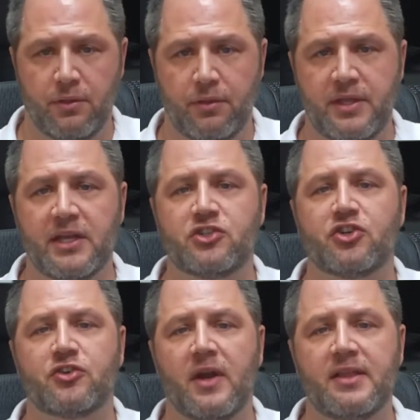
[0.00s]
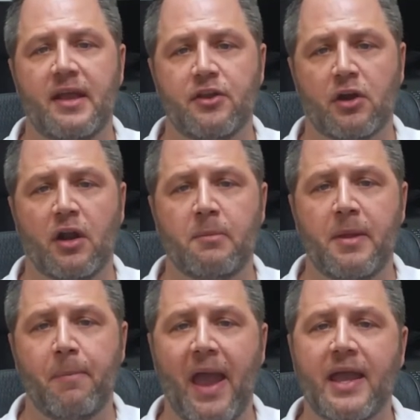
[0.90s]
the interest rate that you're going to
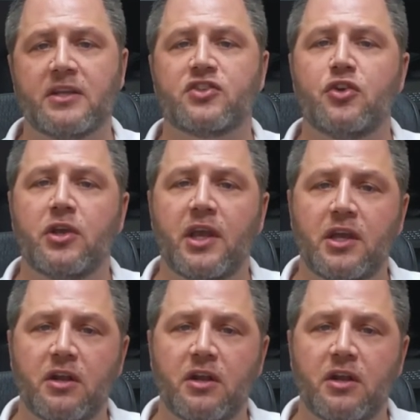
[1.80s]
be paying so you can